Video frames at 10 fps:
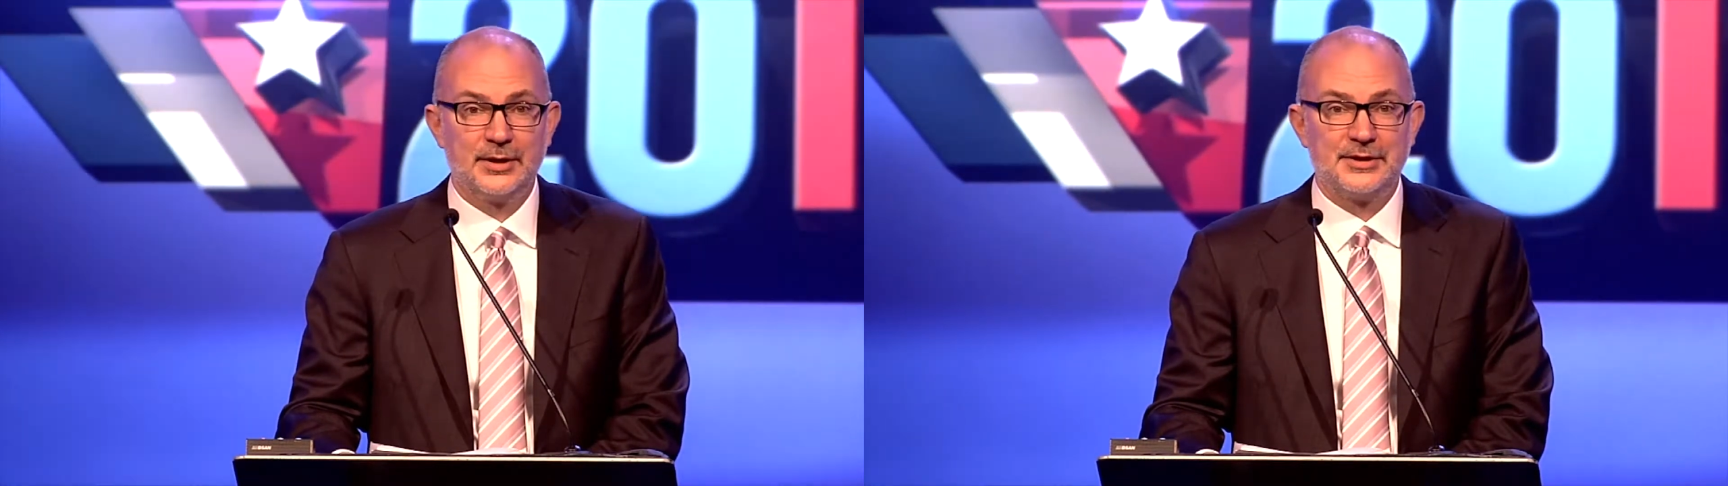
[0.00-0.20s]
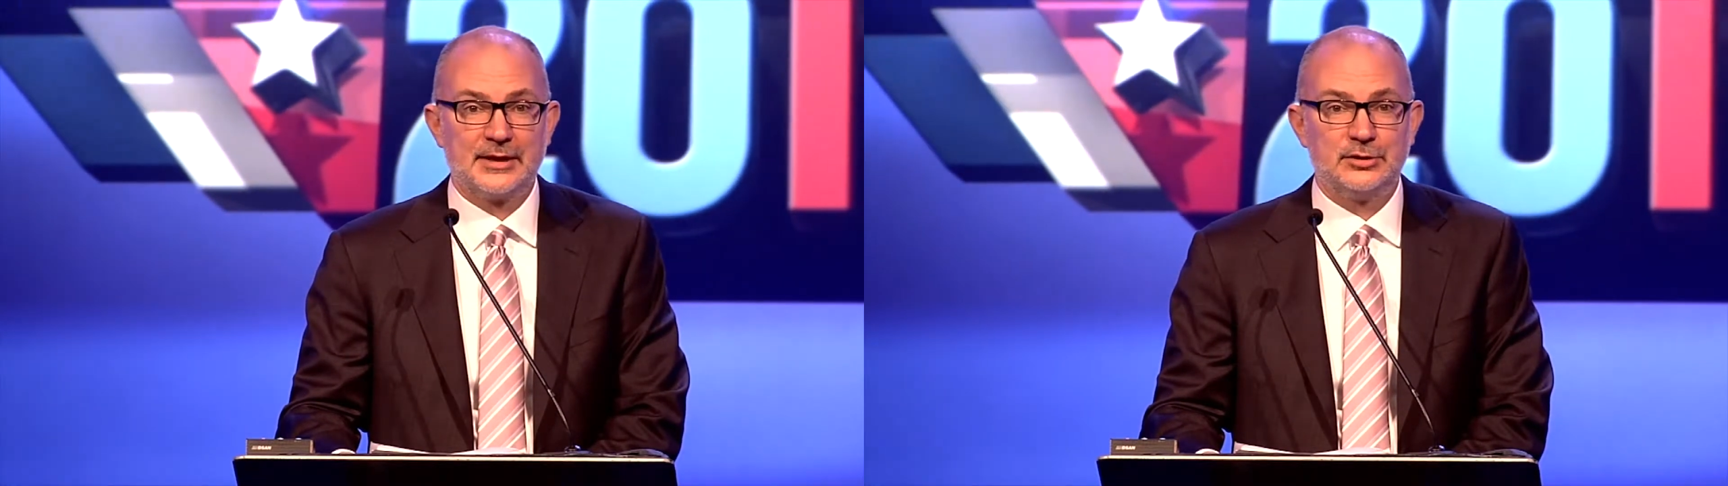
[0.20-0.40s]

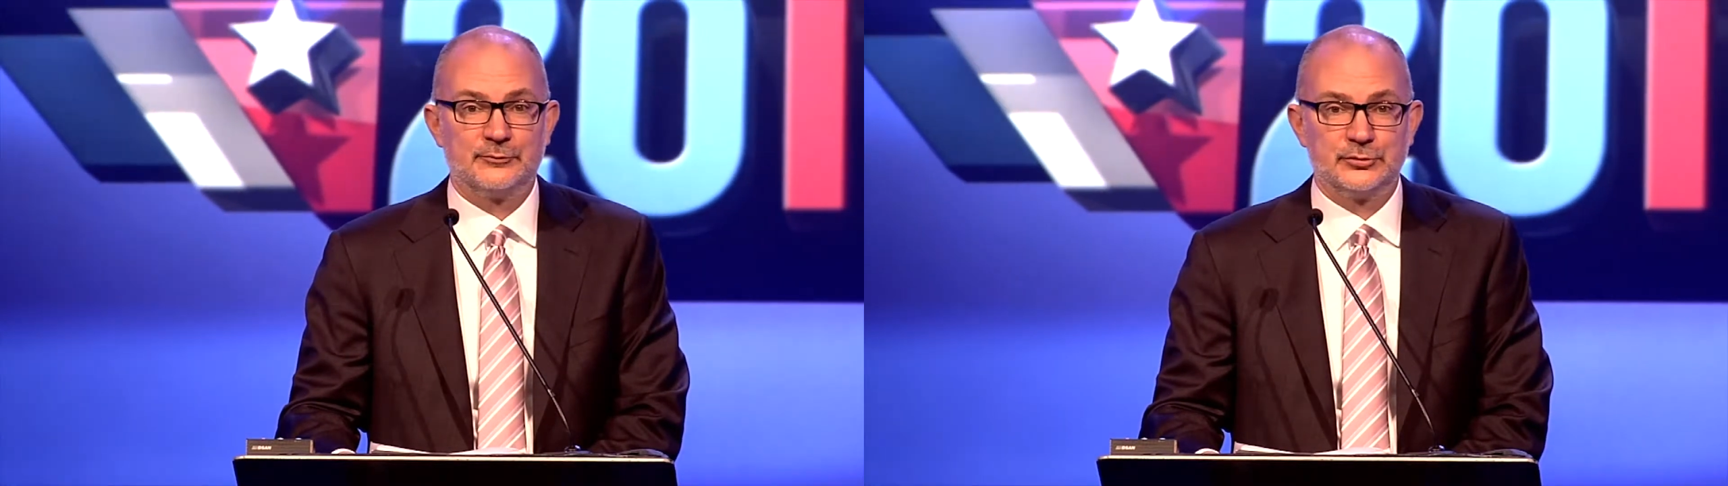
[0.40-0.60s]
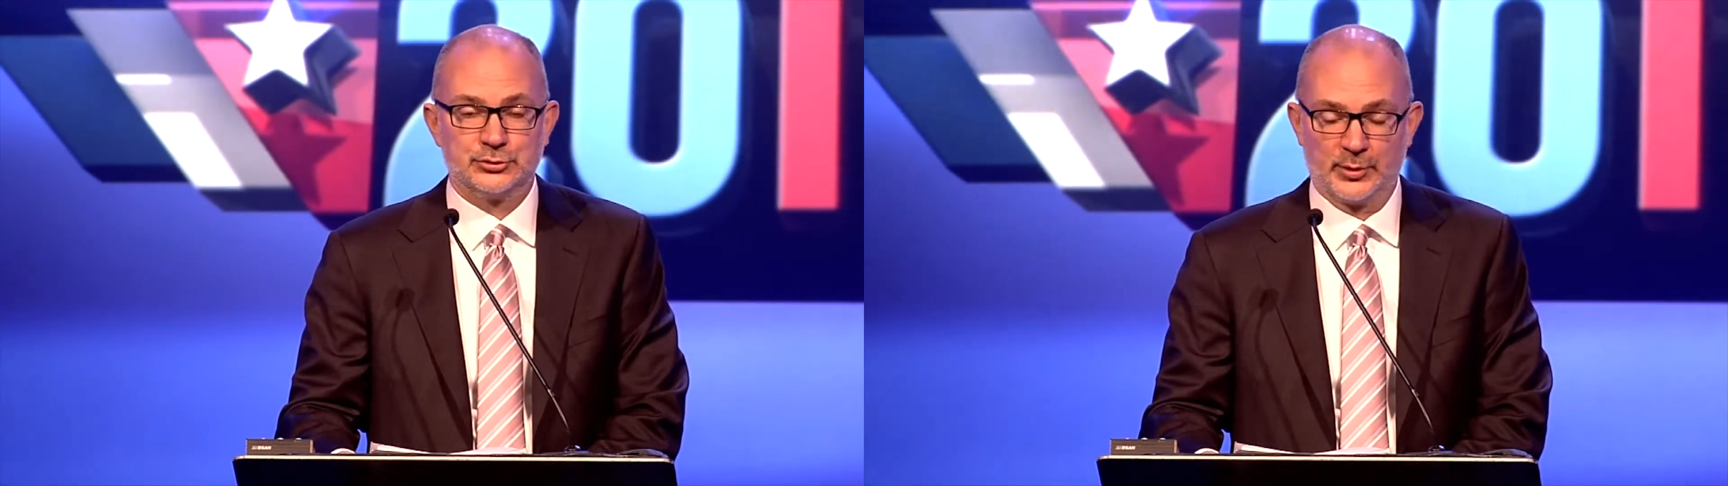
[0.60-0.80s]
Thank you
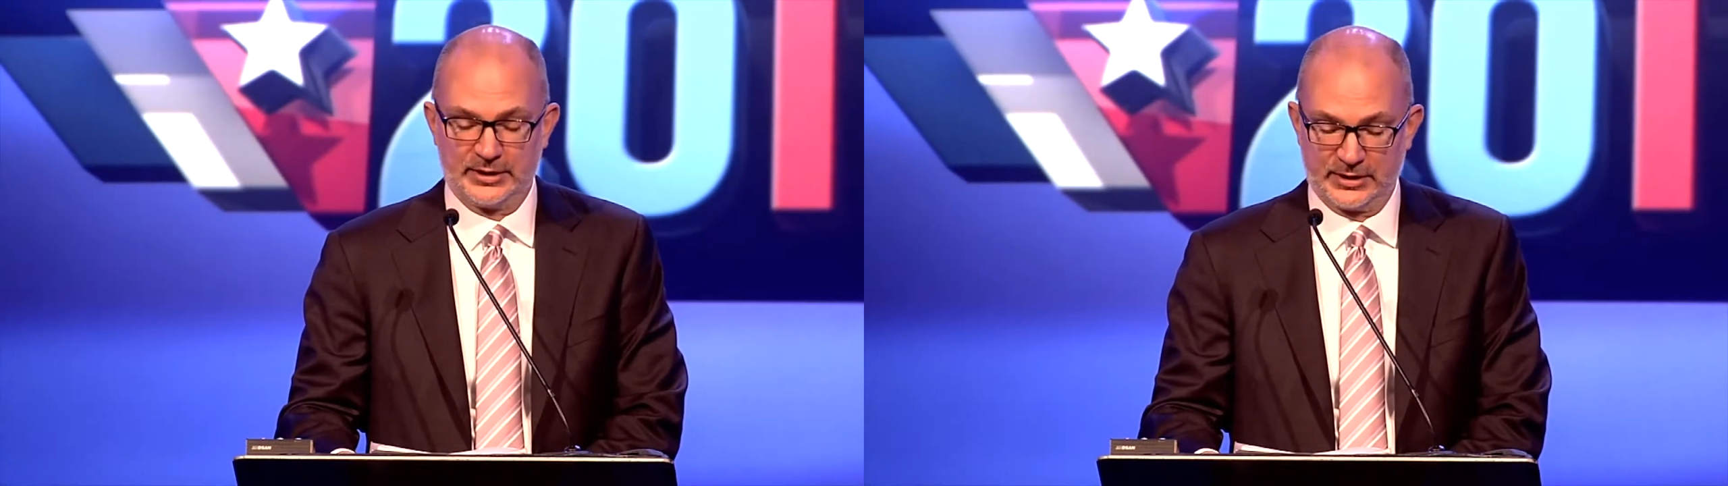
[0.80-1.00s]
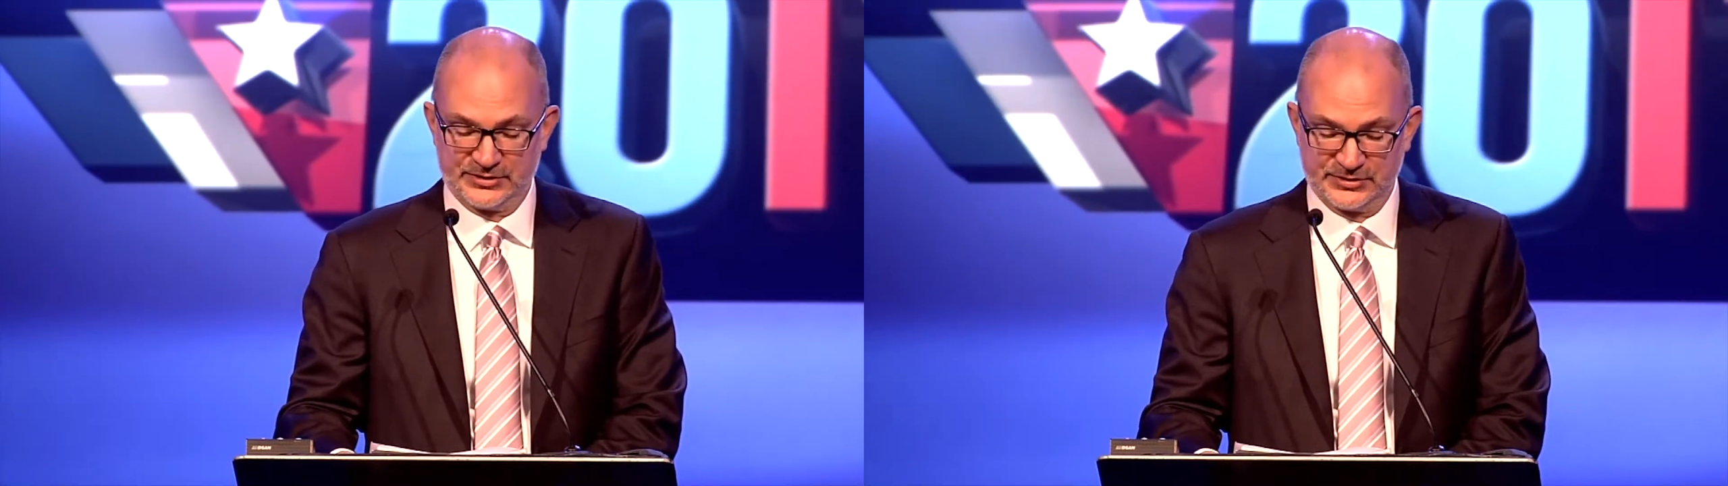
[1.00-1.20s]
for
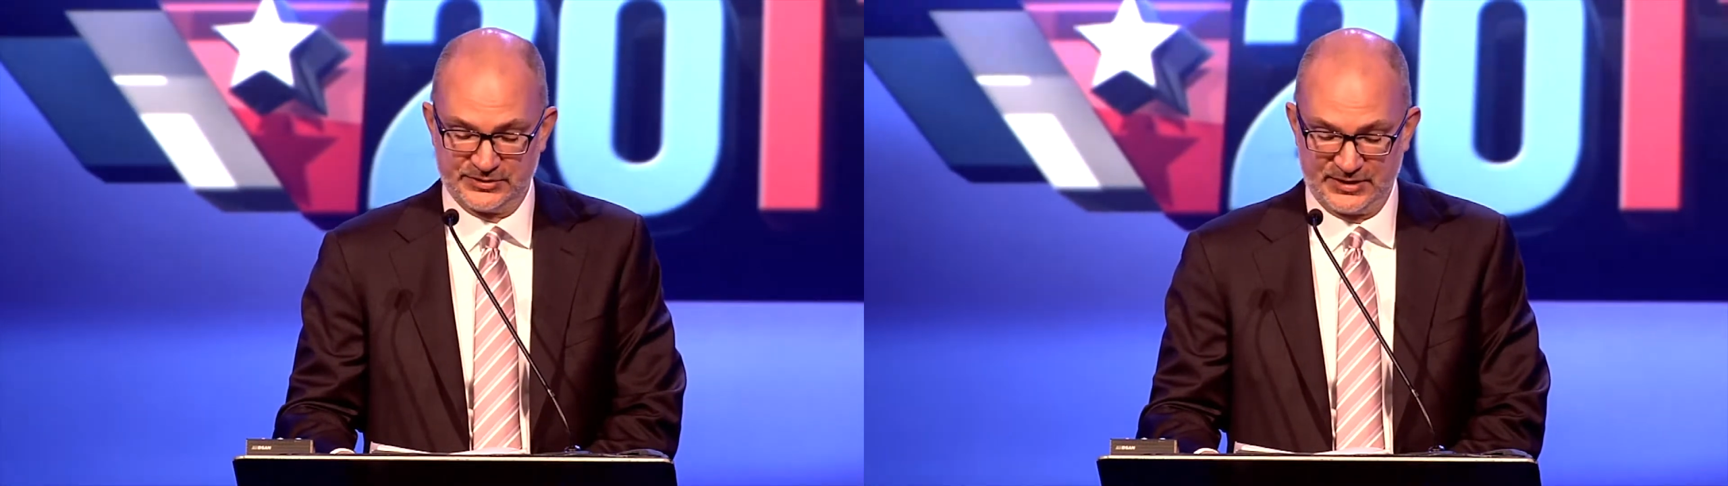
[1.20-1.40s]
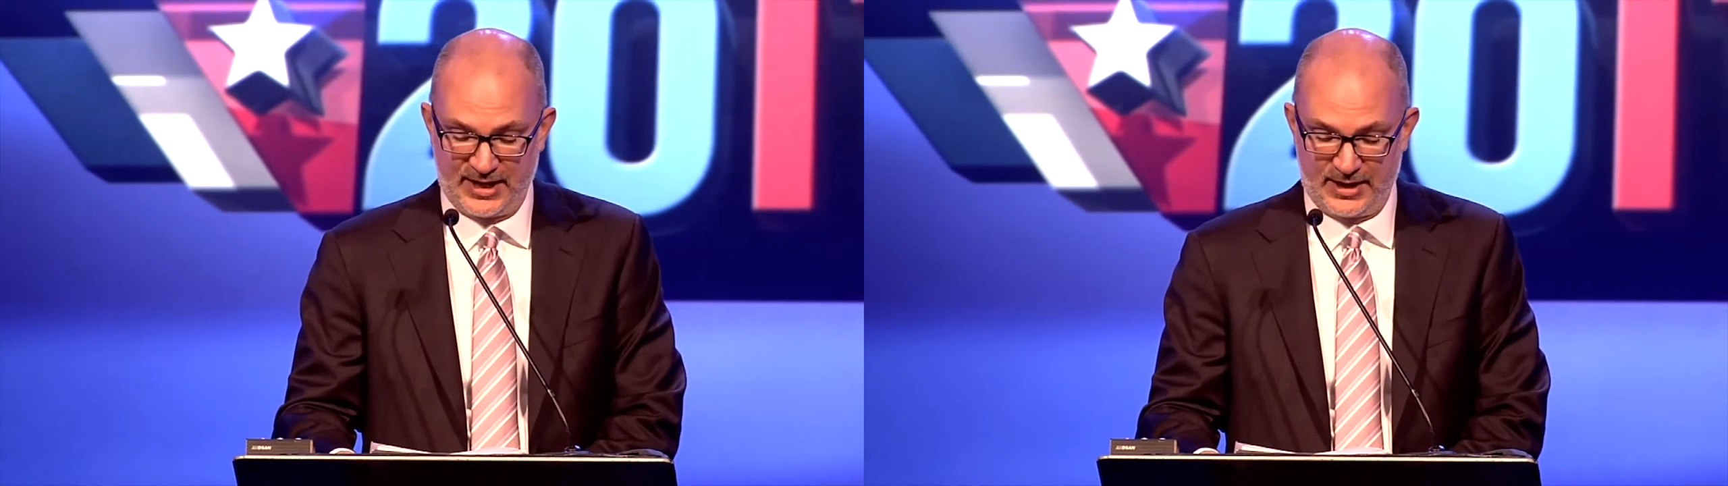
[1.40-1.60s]
joining us
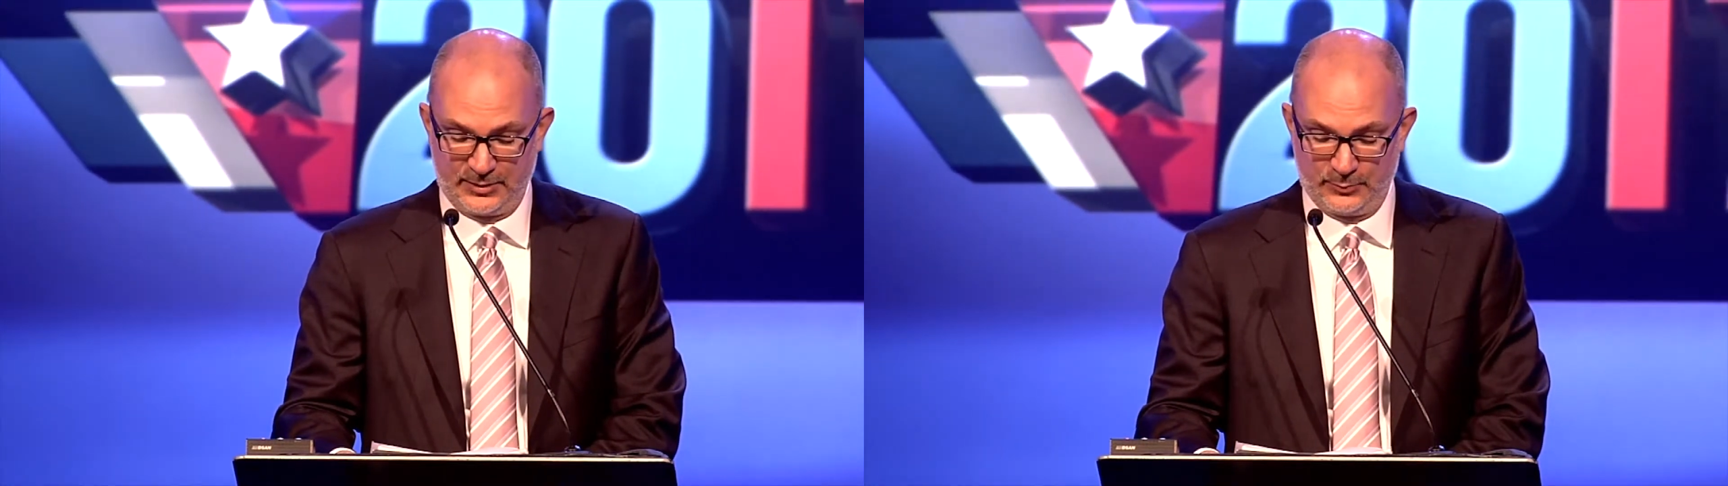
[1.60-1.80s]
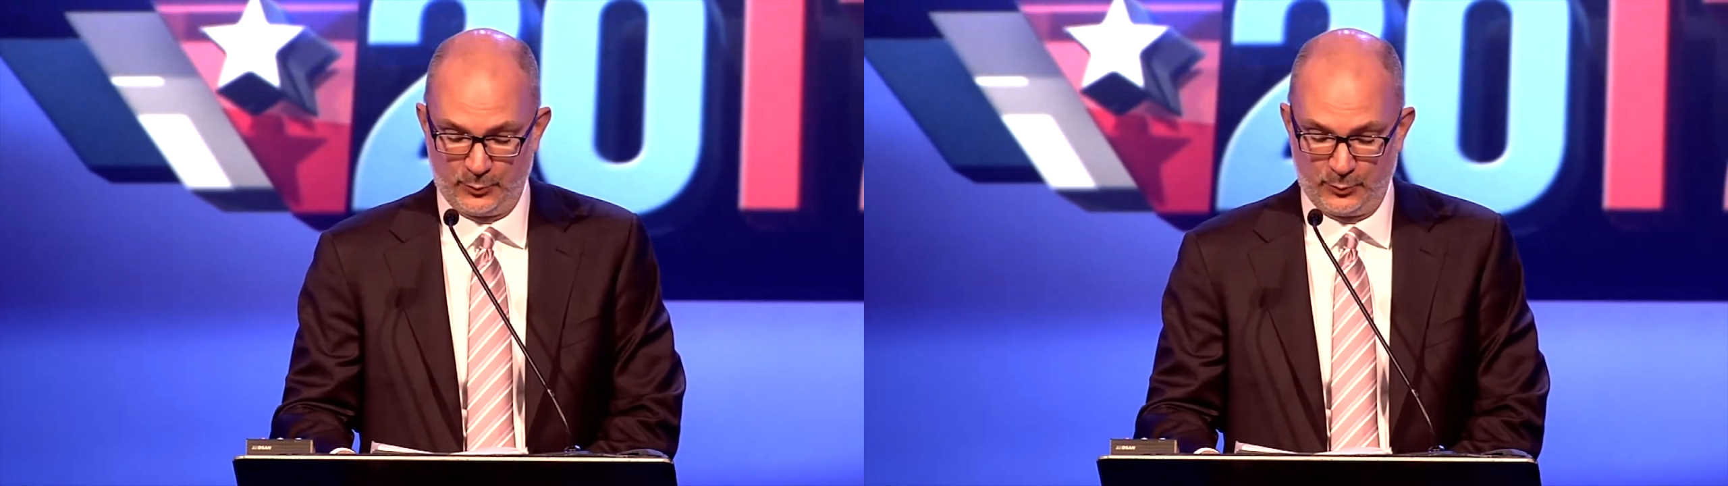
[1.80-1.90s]
today.